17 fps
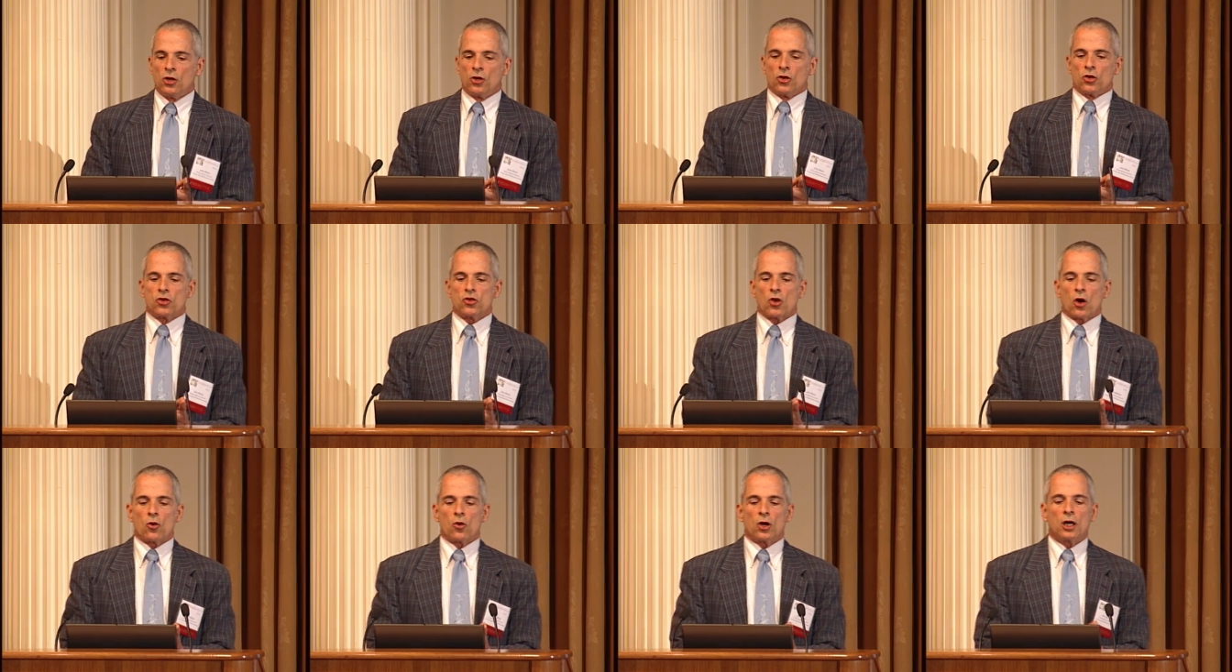
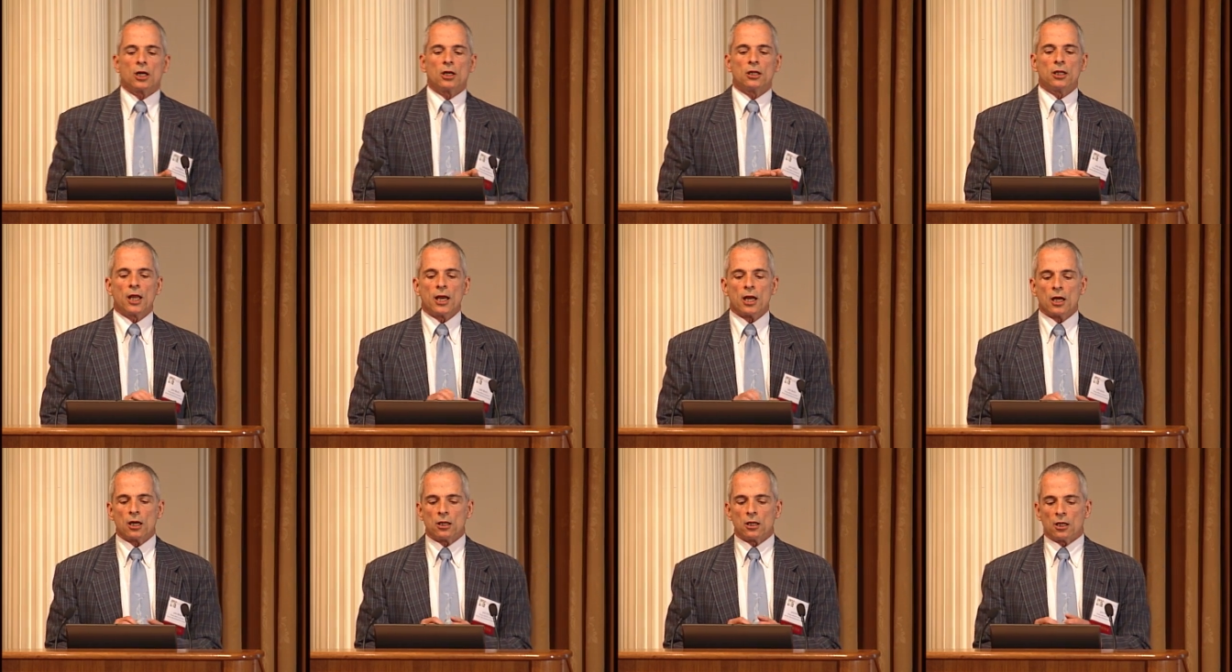So
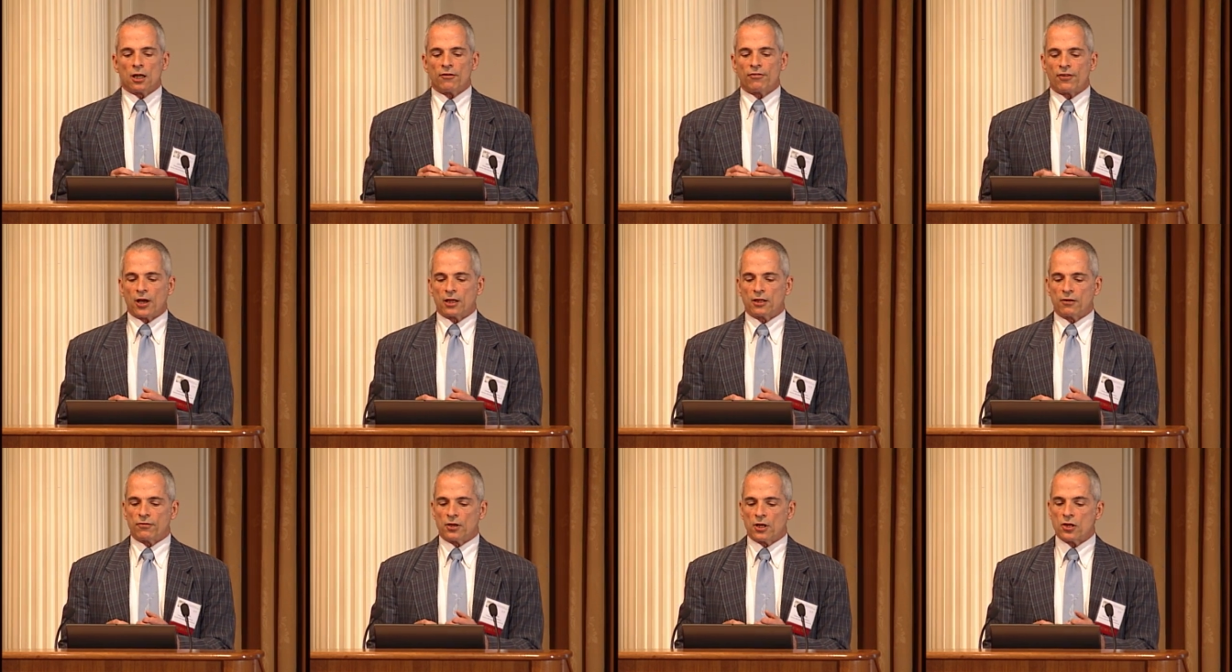clinical
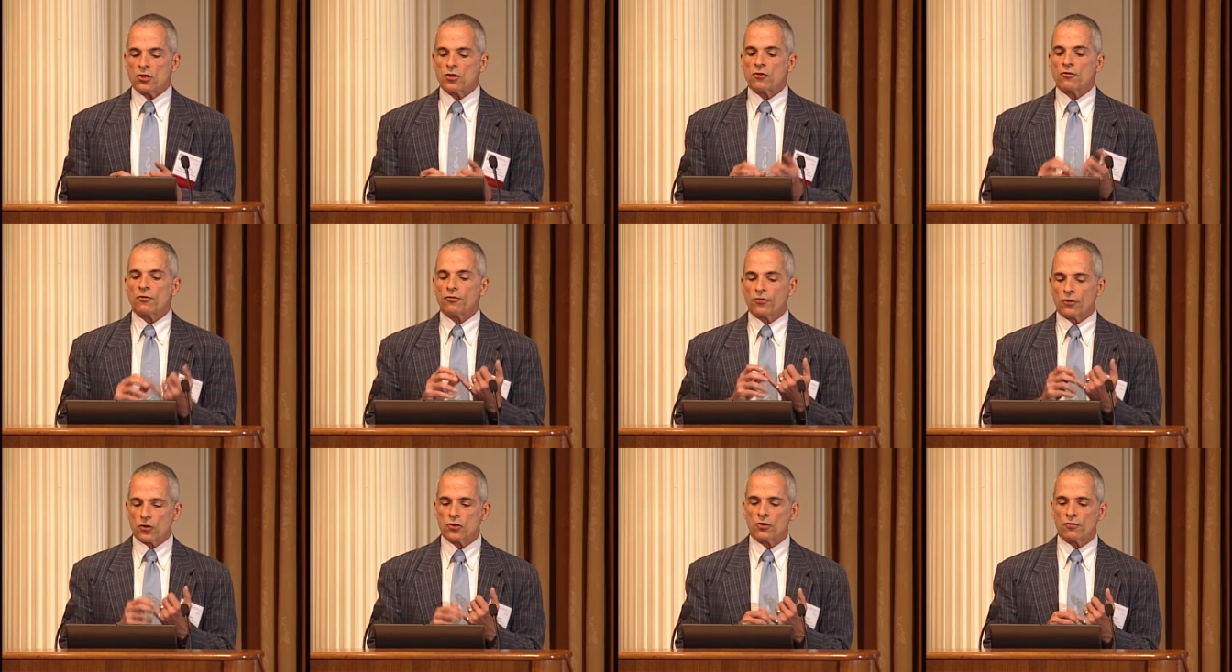effectiveness,
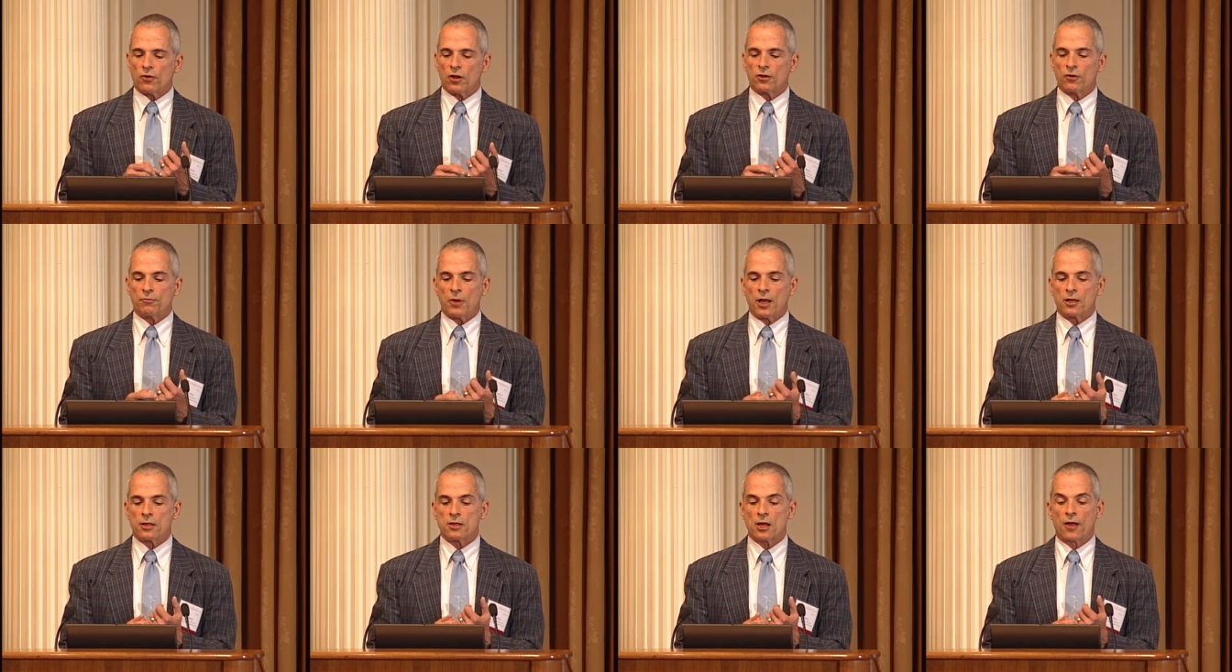first of all,
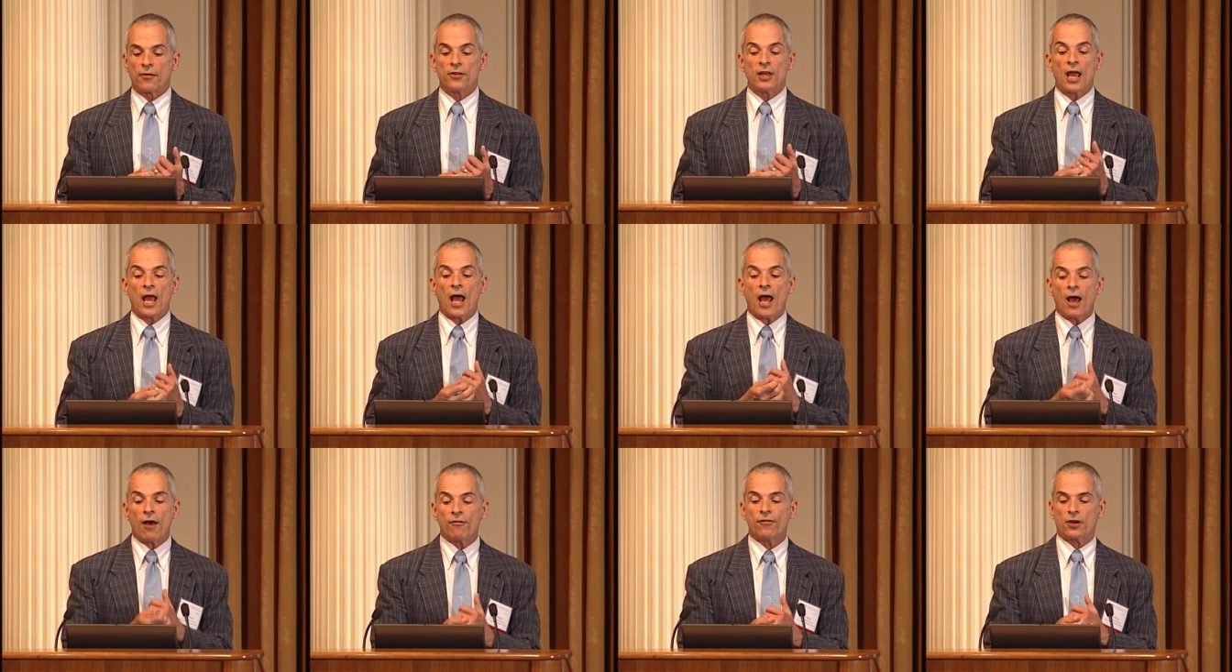depends on the
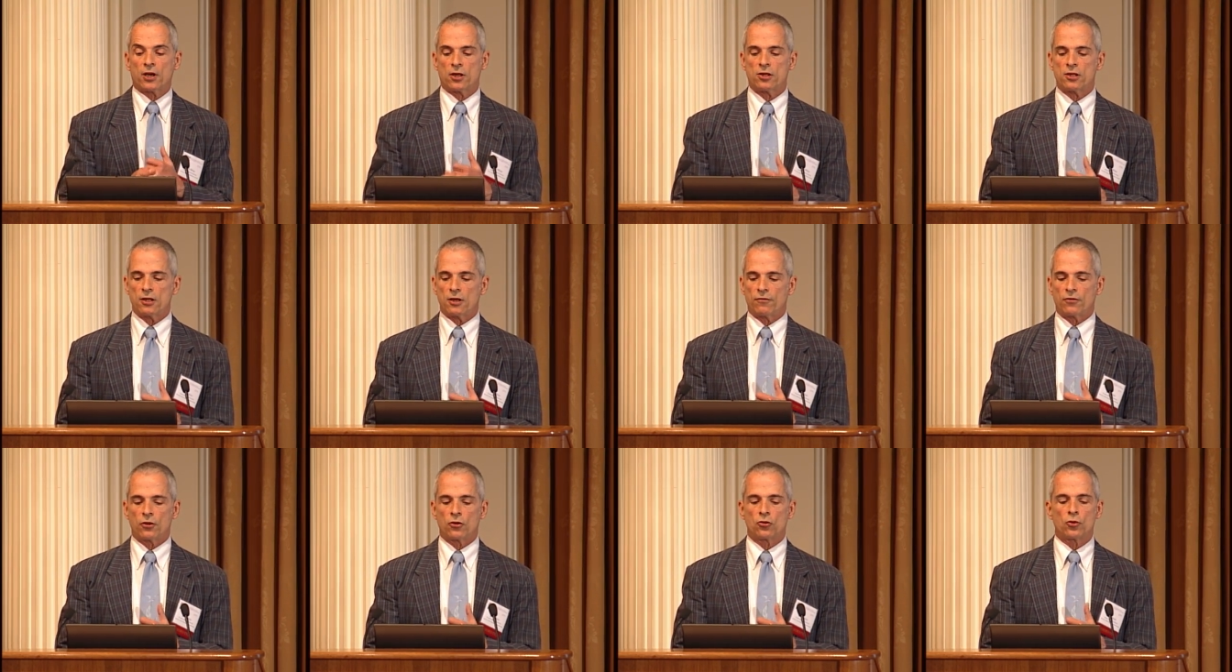efficacy
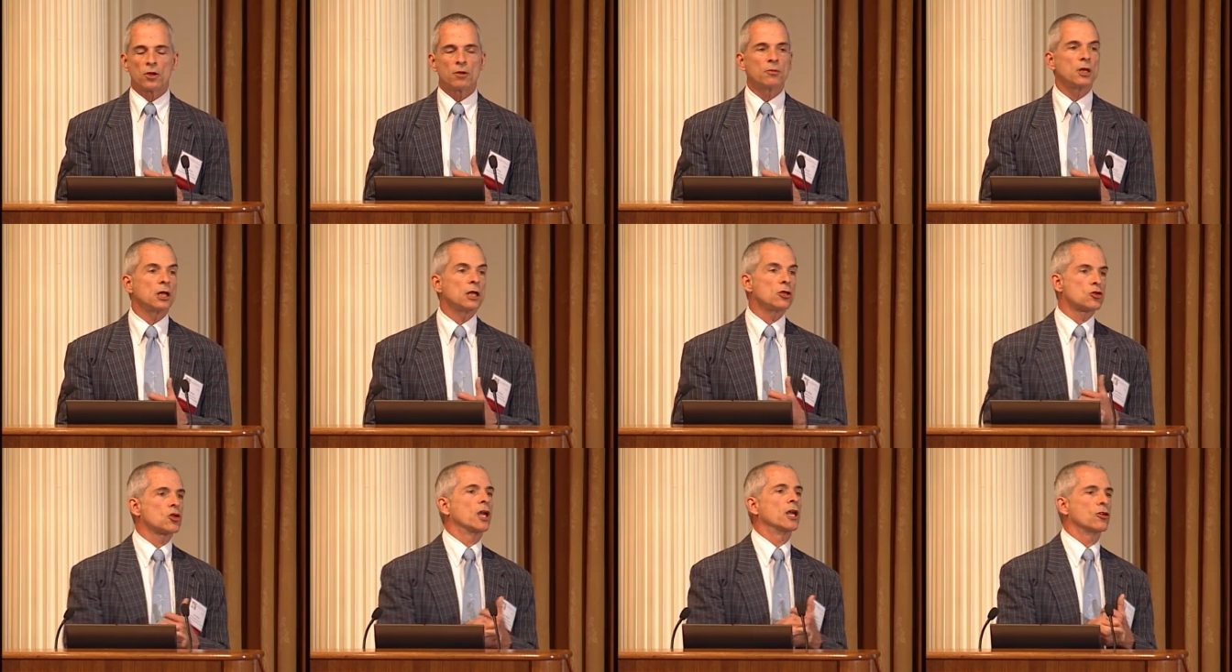of the treatment in
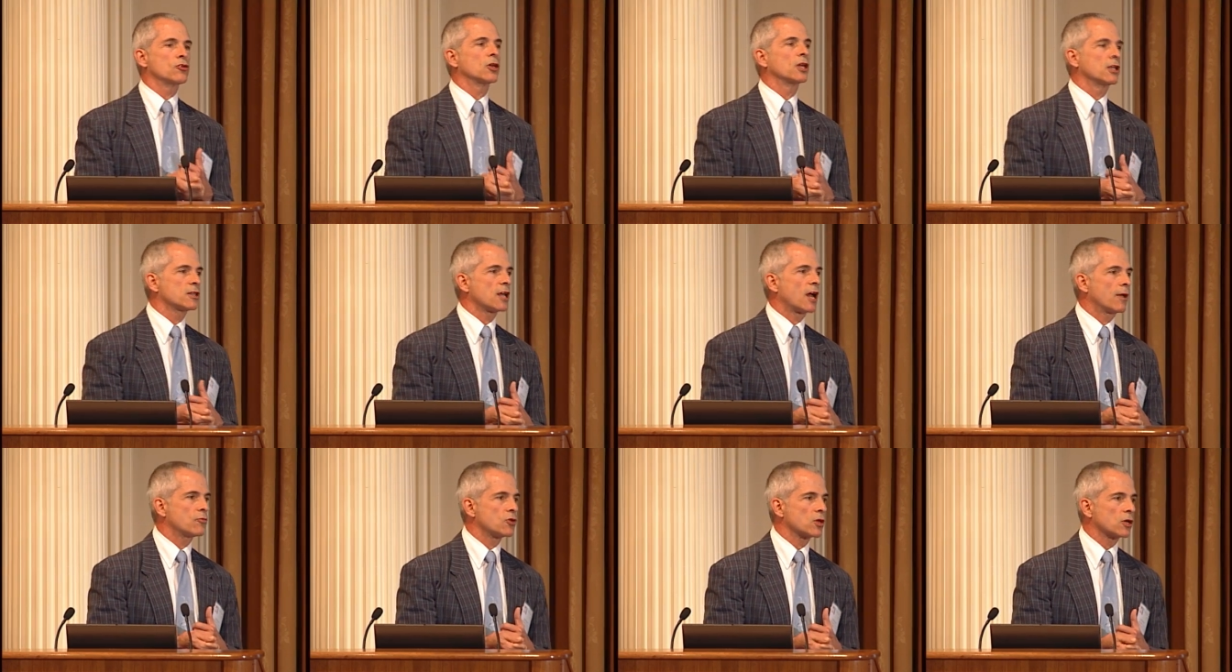changing its
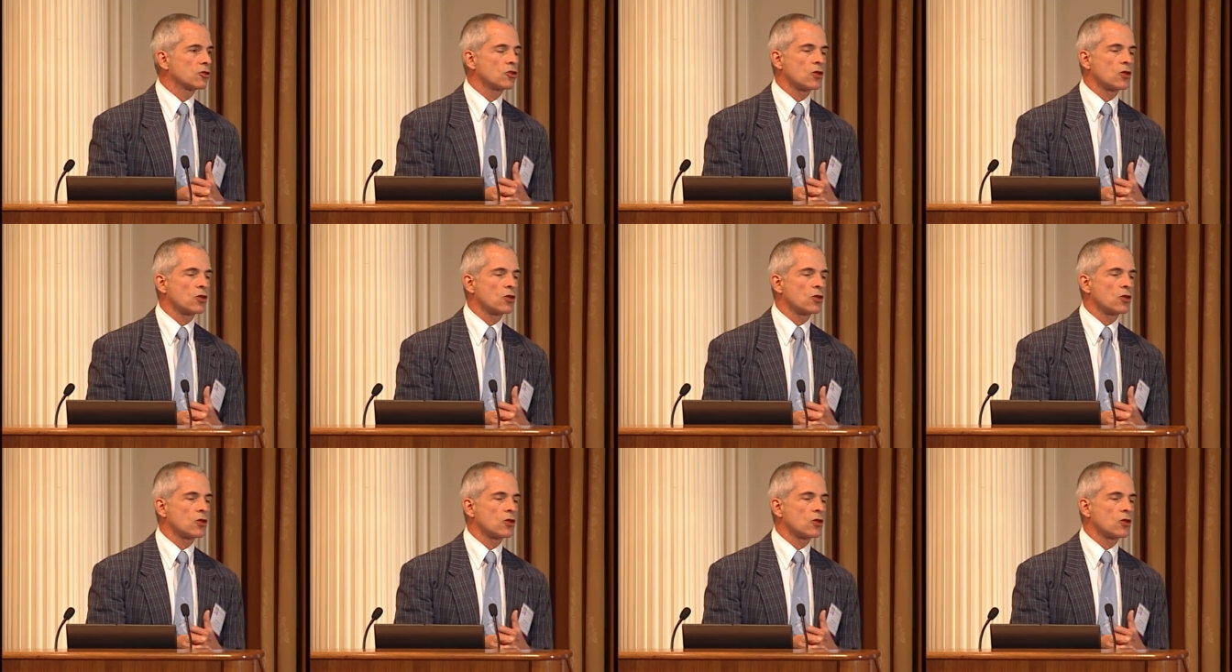object.